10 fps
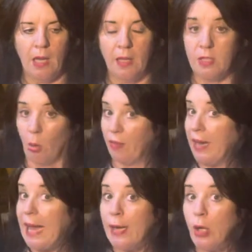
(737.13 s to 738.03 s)
It's the only
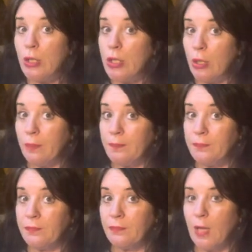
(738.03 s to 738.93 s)
thing I know to do.
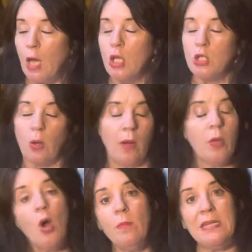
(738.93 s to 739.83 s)
So I
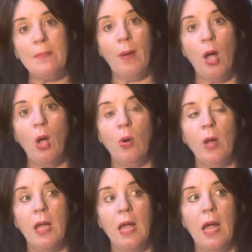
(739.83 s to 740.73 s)
went Home Depot.
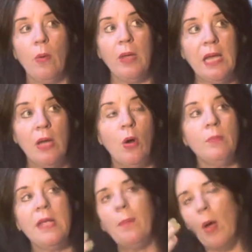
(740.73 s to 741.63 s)
I went in
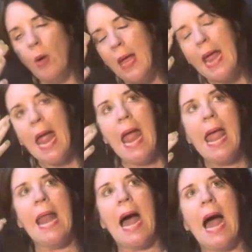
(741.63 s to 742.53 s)
Home Depot
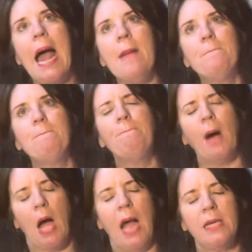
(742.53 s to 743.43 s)
and I
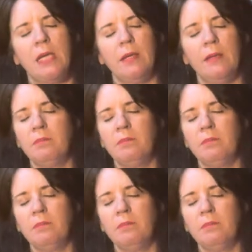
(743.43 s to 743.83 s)
bought